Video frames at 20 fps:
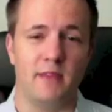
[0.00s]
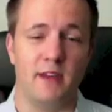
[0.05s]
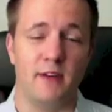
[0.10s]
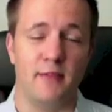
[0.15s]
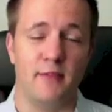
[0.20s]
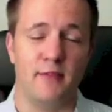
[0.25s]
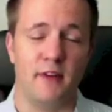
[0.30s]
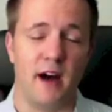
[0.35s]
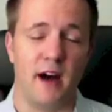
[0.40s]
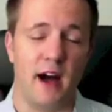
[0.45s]

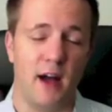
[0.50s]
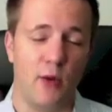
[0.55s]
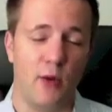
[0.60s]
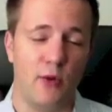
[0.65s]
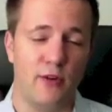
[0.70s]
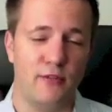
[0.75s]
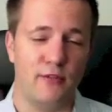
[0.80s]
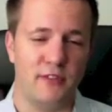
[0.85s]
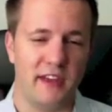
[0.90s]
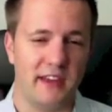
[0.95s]
If I
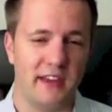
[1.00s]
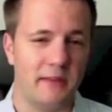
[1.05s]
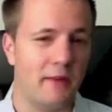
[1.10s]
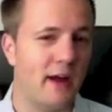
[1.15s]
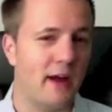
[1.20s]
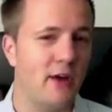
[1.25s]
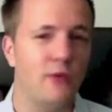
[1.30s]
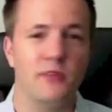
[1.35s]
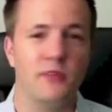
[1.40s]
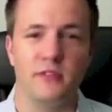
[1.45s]
would have taken
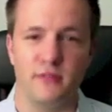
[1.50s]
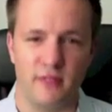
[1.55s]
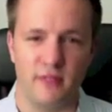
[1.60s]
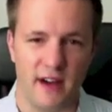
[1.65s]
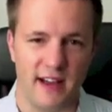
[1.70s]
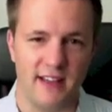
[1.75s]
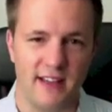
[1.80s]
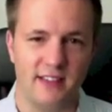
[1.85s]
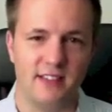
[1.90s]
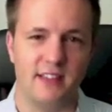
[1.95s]
my own
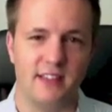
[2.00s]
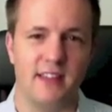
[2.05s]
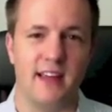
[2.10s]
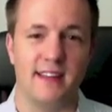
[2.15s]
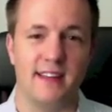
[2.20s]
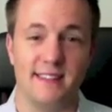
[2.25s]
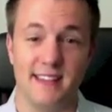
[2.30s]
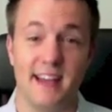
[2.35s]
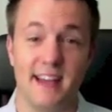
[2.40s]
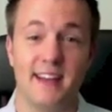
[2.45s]
advice in
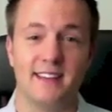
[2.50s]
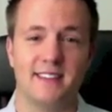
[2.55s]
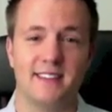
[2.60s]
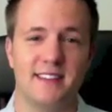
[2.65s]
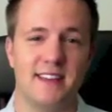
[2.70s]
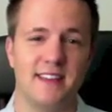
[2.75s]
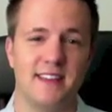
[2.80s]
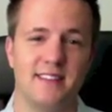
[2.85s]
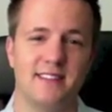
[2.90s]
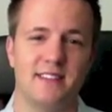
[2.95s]
that deck
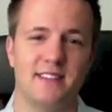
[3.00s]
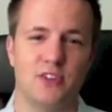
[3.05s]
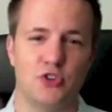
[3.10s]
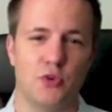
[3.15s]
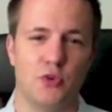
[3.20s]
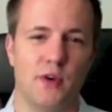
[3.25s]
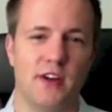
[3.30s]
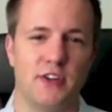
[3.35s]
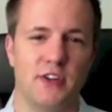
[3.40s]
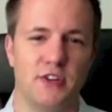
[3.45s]
stain
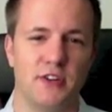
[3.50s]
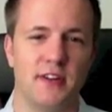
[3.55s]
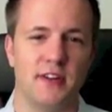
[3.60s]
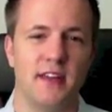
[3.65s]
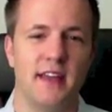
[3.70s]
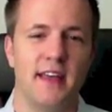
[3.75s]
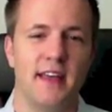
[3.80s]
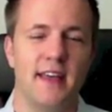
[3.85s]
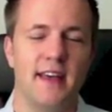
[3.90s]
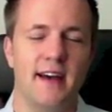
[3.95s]

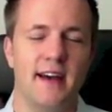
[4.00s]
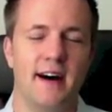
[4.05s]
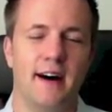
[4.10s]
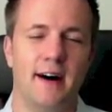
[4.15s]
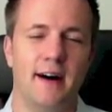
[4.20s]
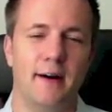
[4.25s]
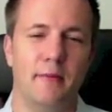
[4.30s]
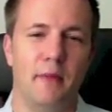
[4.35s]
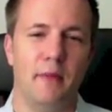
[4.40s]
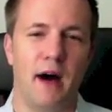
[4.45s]
situation,
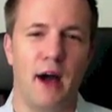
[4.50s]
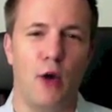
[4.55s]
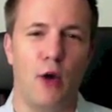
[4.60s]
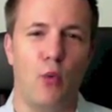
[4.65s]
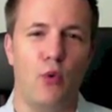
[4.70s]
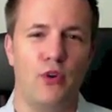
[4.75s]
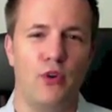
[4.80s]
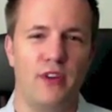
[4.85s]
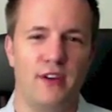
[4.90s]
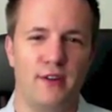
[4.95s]
I
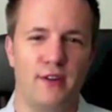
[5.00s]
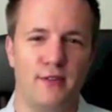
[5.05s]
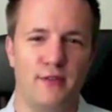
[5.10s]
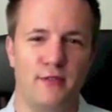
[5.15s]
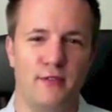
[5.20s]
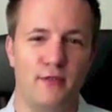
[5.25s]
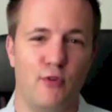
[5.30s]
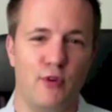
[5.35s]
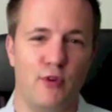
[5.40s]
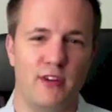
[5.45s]
would
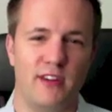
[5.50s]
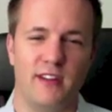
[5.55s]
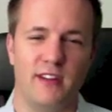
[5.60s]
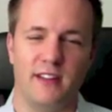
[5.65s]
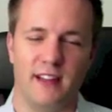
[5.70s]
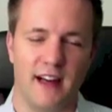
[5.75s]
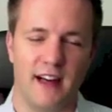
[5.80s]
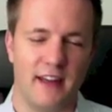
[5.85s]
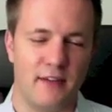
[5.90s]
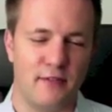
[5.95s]
have avoided
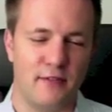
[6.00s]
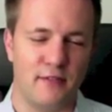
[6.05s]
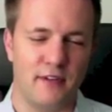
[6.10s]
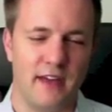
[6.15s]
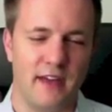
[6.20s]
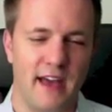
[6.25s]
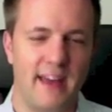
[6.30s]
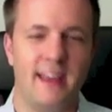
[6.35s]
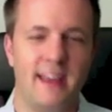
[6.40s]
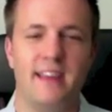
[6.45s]
a lot of
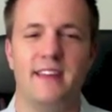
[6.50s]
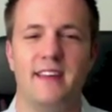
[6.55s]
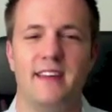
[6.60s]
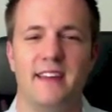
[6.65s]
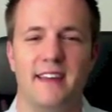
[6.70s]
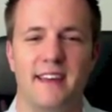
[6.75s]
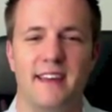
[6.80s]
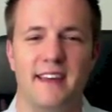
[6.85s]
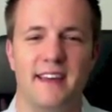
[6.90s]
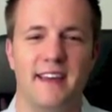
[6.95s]

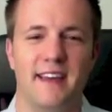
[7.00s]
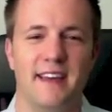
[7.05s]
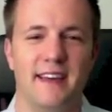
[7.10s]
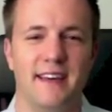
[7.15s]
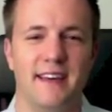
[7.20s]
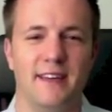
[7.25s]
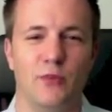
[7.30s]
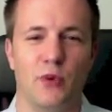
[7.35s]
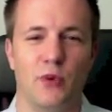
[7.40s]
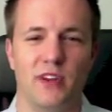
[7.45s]
headache
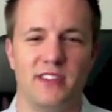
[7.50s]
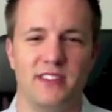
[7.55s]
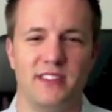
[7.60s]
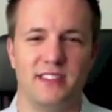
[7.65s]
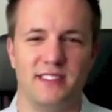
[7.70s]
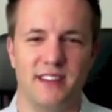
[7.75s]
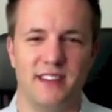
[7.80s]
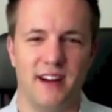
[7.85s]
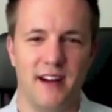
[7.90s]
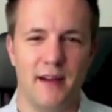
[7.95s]
and
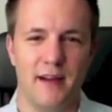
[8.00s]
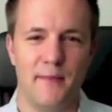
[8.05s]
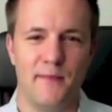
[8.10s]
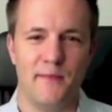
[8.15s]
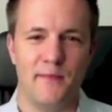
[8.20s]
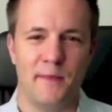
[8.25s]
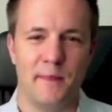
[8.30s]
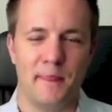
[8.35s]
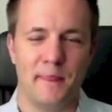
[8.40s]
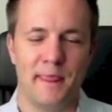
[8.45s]
wasted
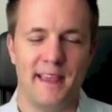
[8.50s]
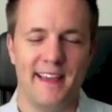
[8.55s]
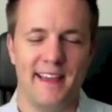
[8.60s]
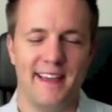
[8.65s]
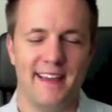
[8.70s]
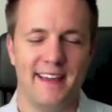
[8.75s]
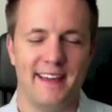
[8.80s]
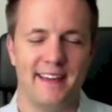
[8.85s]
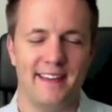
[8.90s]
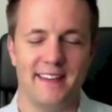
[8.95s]
time
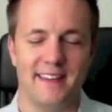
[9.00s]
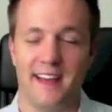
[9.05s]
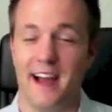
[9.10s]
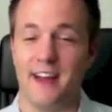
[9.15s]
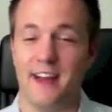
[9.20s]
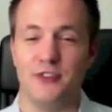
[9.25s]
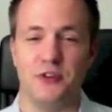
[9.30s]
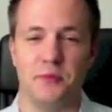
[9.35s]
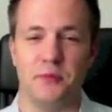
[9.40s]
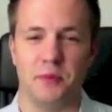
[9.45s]
and a
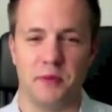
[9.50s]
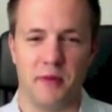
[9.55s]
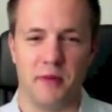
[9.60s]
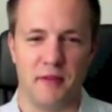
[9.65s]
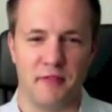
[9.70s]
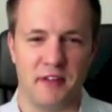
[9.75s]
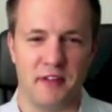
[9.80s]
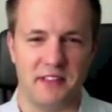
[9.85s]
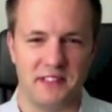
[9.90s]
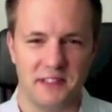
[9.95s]
guy jumping
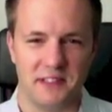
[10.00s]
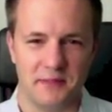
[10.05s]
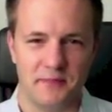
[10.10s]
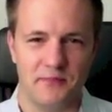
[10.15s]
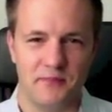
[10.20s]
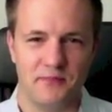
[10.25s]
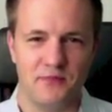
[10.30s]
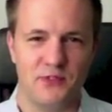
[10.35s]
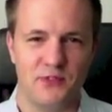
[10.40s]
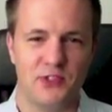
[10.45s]
my
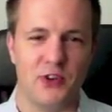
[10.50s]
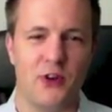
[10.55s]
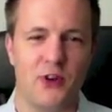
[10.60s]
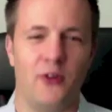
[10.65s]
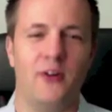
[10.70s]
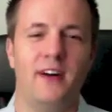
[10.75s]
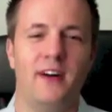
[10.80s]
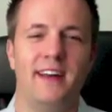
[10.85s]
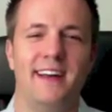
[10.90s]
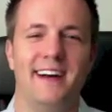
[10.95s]
fence.
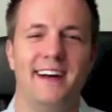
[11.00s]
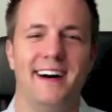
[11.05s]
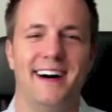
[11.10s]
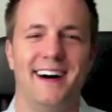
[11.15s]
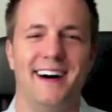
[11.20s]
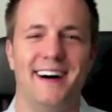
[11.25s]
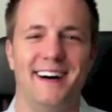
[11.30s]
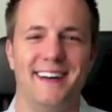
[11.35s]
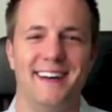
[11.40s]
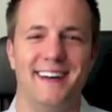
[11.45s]
So
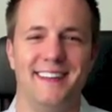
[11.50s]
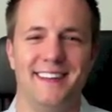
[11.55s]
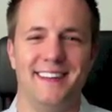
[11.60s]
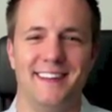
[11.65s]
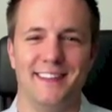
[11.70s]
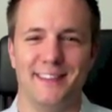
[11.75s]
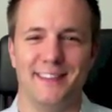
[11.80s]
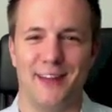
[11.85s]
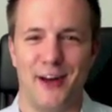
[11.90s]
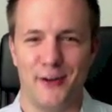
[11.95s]

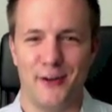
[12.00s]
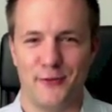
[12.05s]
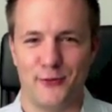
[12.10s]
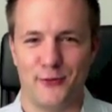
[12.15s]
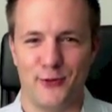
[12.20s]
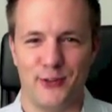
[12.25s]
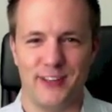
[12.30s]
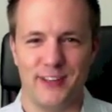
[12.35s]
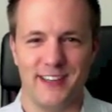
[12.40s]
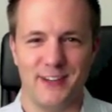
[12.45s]
a lot of
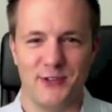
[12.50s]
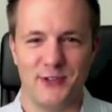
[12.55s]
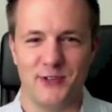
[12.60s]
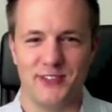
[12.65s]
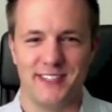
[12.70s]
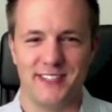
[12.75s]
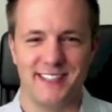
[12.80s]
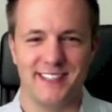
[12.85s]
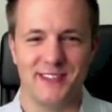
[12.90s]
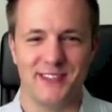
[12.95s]
really
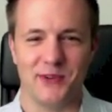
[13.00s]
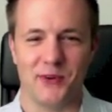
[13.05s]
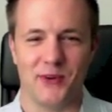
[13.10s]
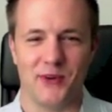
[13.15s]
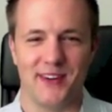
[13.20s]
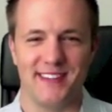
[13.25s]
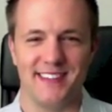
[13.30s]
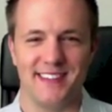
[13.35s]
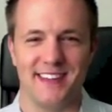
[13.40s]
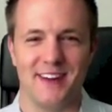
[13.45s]
interesting
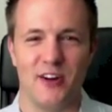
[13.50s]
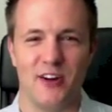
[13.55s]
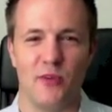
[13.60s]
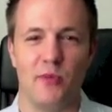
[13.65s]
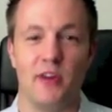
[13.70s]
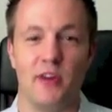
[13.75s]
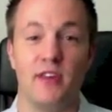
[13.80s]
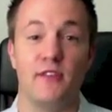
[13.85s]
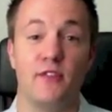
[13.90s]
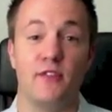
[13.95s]
stories there,
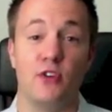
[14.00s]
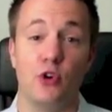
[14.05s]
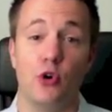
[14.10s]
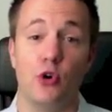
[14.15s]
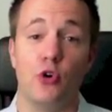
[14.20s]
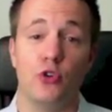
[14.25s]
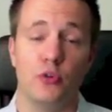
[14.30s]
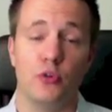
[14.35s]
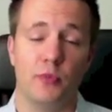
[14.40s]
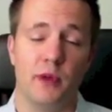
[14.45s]
but if you
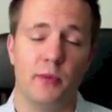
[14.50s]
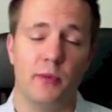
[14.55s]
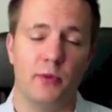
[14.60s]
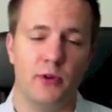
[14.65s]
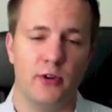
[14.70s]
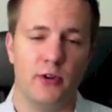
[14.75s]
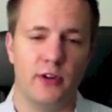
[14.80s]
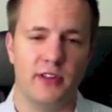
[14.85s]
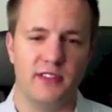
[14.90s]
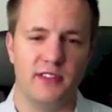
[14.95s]
Google the people
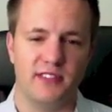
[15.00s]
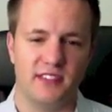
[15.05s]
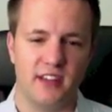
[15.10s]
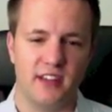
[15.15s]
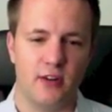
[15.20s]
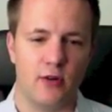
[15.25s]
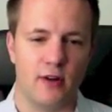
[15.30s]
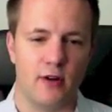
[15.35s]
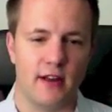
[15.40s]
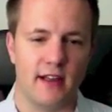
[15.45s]
you're
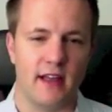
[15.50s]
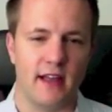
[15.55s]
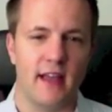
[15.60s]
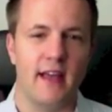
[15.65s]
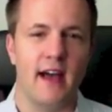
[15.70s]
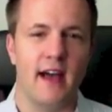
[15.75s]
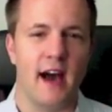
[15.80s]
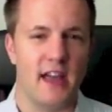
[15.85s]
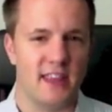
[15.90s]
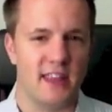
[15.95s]
considering,
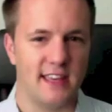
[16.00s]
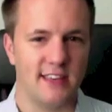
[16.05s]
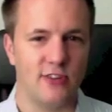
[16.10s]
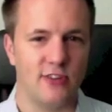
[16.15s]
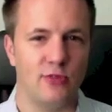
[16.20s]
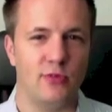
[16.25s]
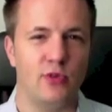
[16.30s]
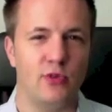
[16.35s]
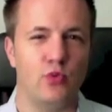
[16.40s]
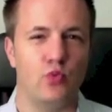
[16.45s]
I think
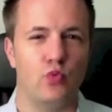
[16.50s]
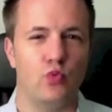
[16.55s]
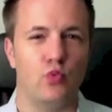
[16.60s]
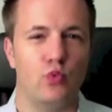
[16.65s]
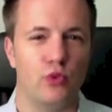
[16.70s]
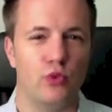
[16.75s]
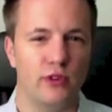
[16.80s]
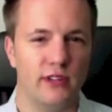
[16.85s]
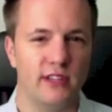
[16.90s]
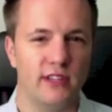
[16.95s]
you'll be
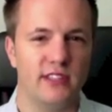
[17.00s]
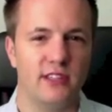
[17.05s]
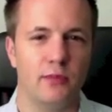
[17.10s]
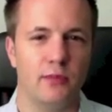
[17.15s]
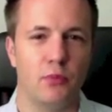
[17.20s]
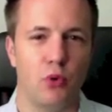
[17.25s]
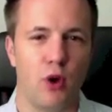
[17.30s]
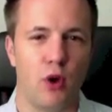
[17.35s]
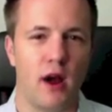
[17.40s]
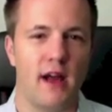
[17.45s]
really
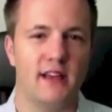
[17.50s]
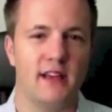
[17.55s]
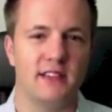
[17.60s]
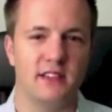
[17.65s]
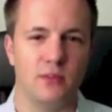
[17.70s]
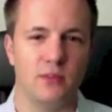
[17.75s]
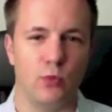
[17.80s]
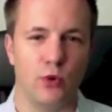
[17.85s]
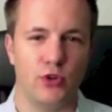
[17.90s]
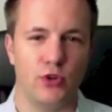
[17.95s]

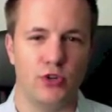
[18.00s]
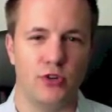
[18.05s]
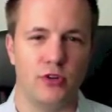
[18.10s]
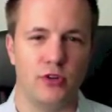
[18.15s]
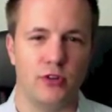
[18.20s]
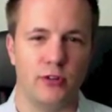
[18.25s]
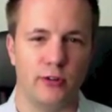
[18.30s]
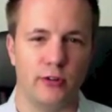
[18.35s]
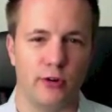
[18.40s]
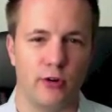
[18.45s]
surprised in what you
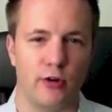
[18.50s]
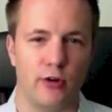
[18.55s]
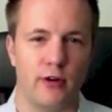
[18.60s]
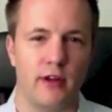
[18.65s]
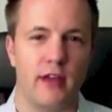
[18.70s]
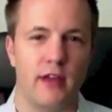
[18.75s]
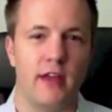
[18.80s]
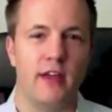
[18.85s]
can learn